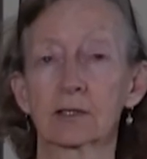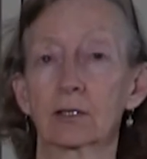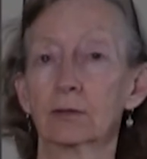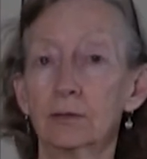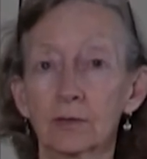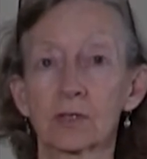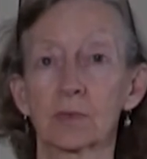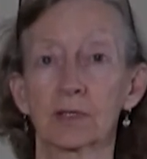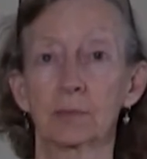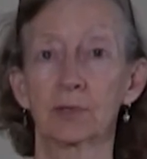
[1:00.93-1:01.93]
So who knows
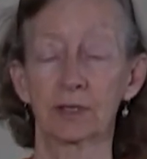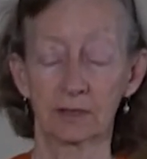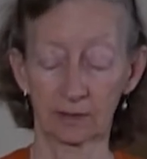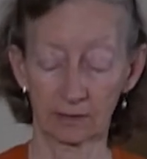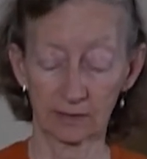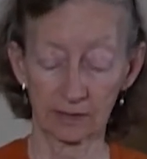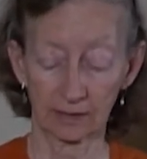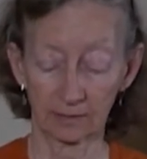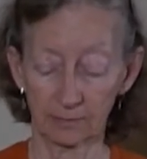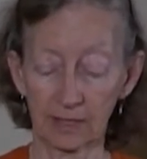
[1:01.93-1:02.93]
what they put in there. It's
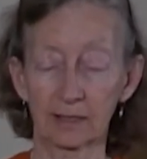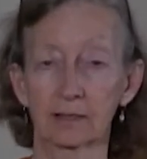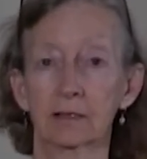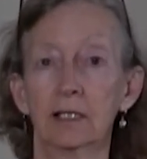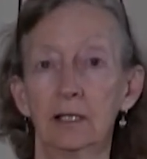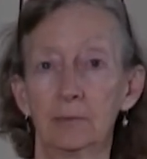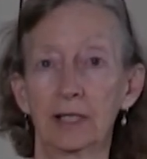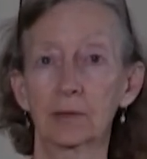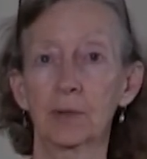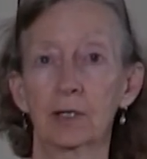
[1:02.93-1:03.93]
like mega
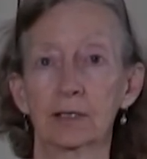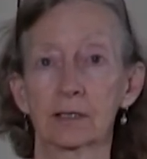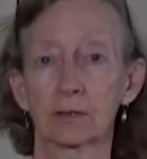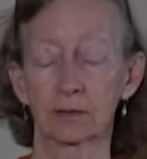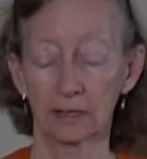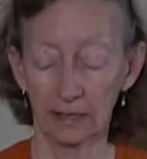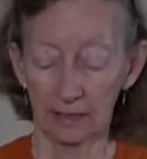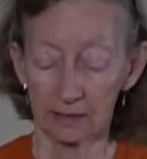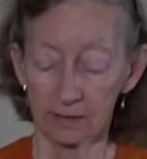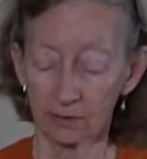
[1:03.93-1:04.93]
potting soil.
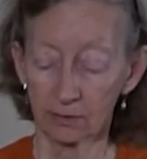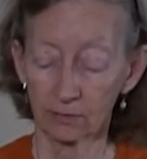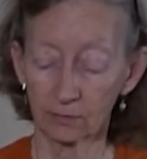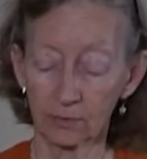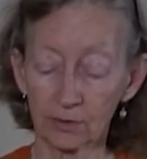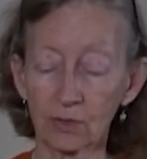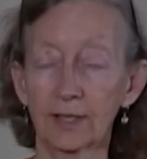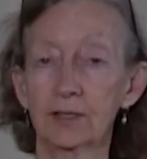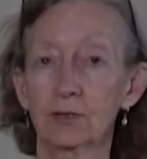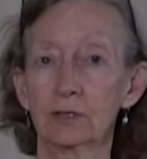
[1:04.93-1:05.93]
So we're
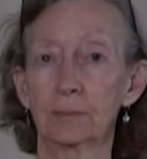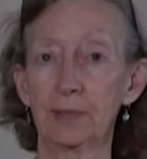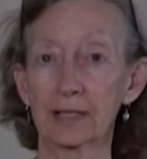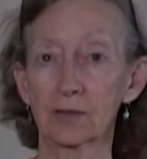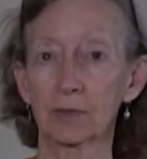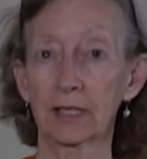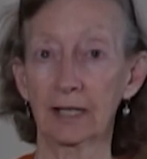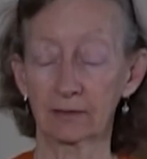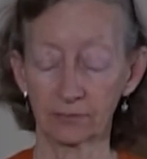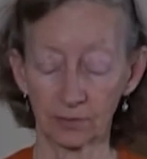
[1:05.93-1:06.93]
trying to do the best we
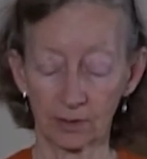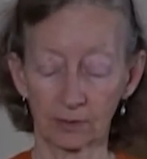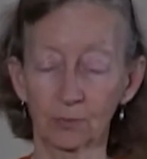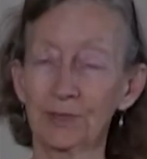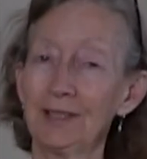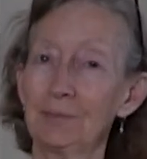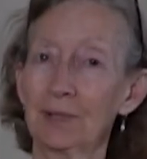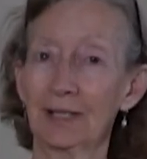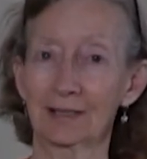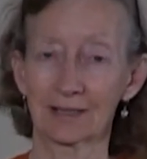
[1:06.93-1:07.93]
can for our weed
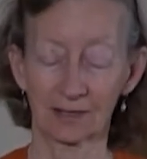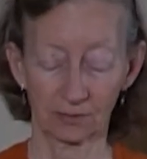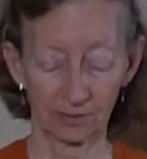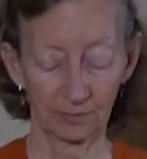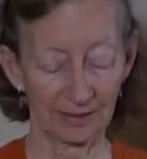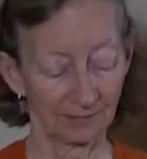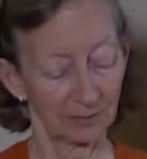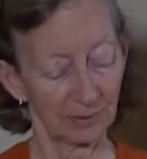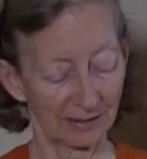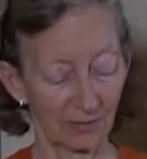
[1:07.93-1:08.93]
plants so that we have the
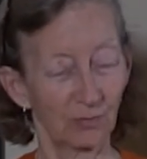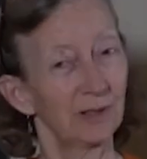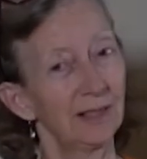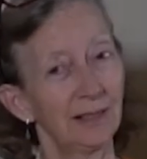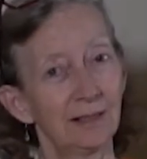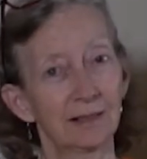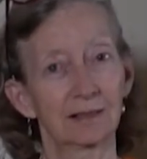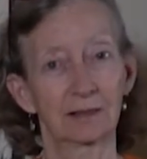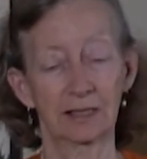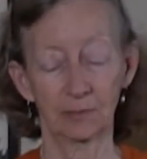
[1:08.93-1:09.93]
best weed in
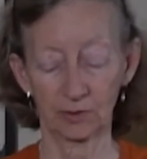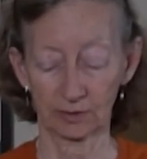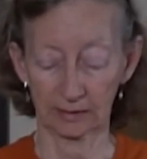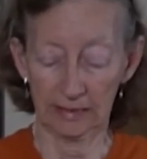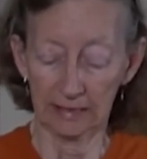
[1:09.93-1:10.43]
the neighborhood.